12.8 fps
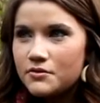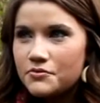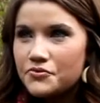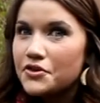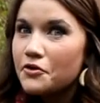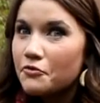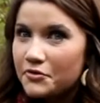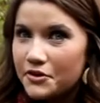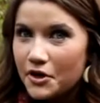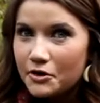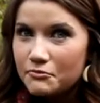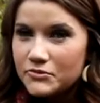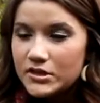with open
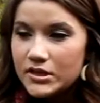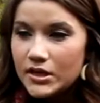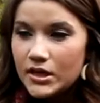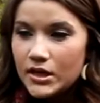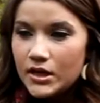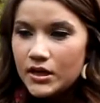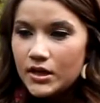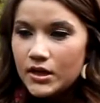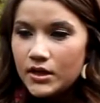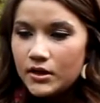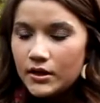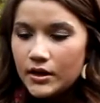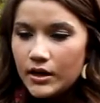arms.
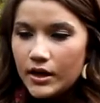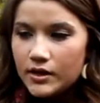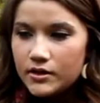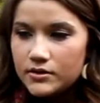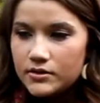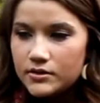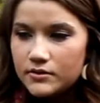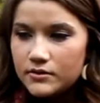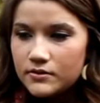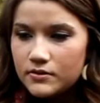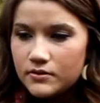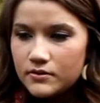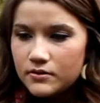
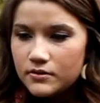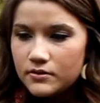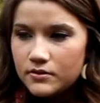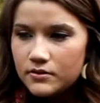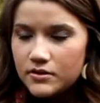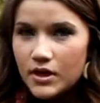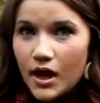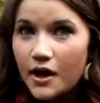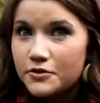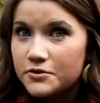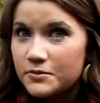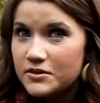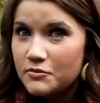And the
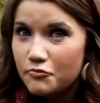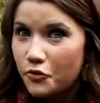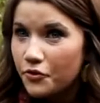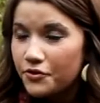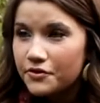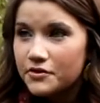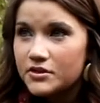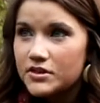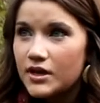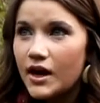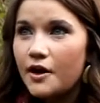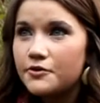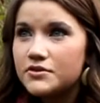house was important. The
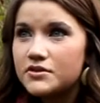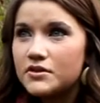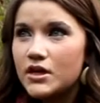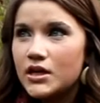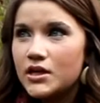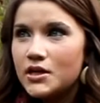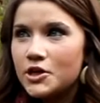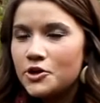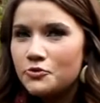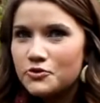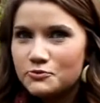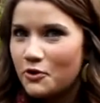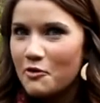house
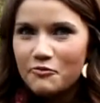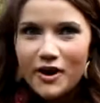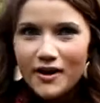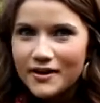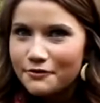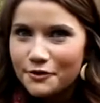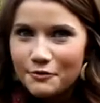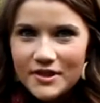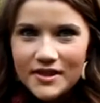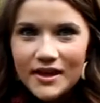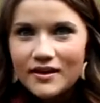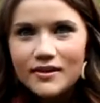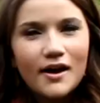was what brought everyone
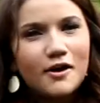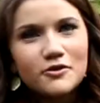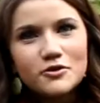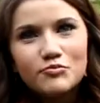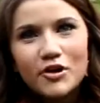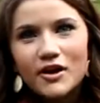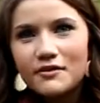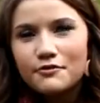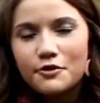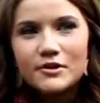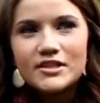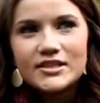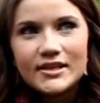there. The house brought
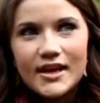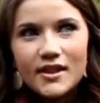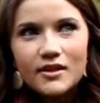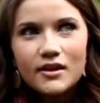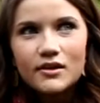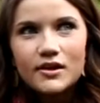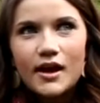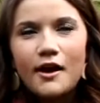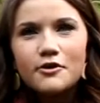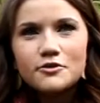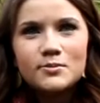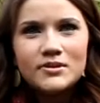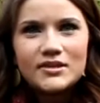everyone together. The
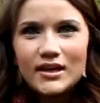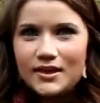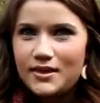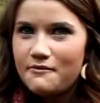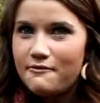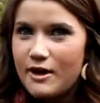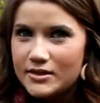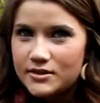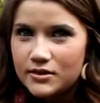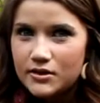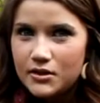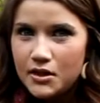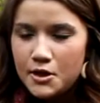house was like the
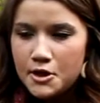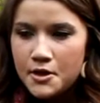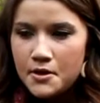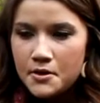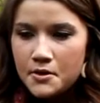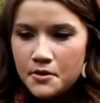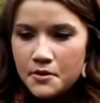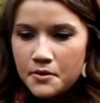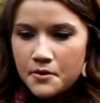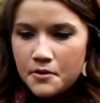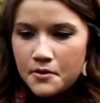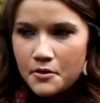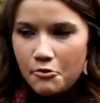vessel.
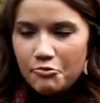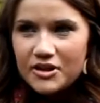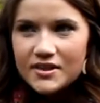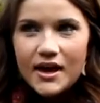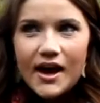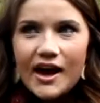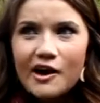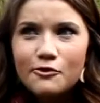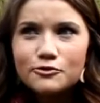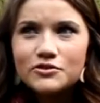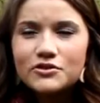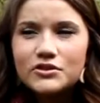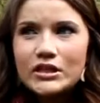But the
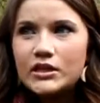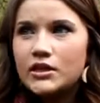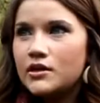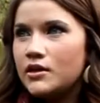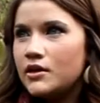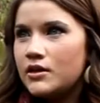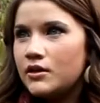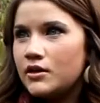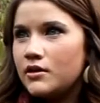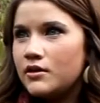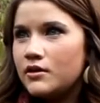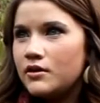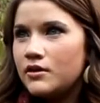house
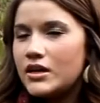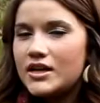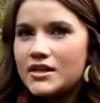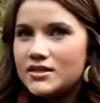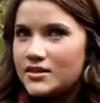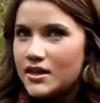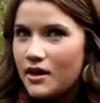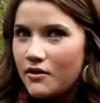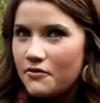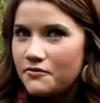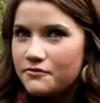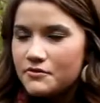in itself,